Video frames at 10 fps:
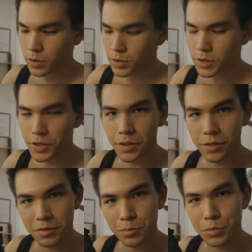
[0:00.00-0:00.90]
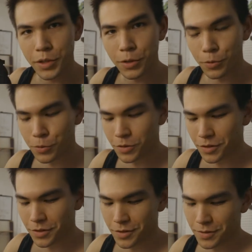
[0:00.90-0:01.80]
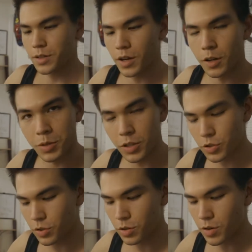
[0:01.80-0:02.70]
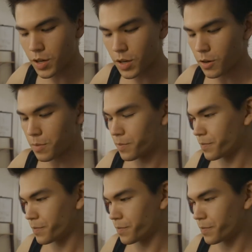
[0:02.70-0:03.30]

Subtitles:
See? Pretty cool. Now I'm going to start right here.